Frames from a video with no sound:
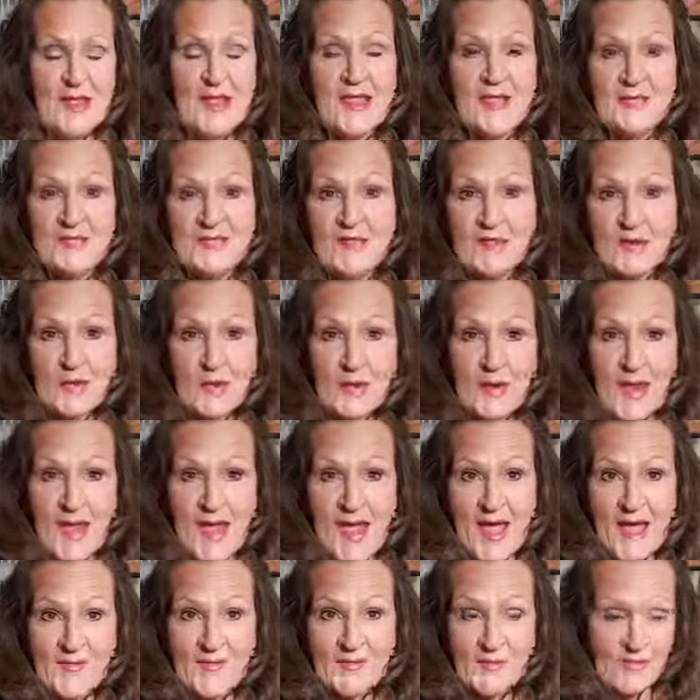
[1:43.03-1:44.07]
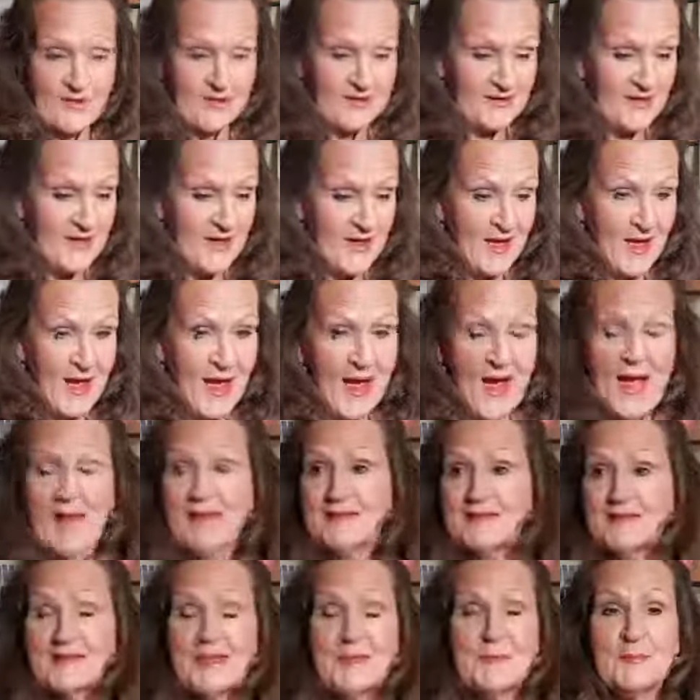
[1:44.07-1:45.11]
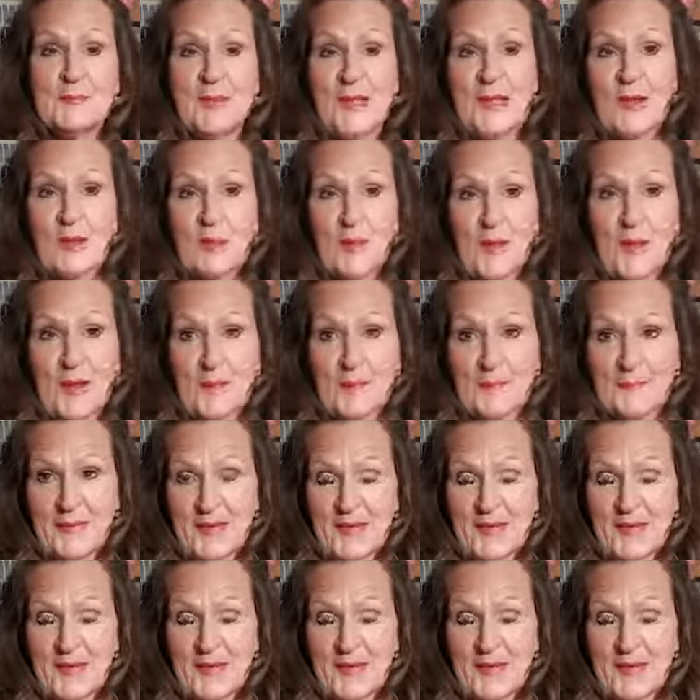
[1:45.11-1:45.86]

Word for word: If you don't have one, I say pick one.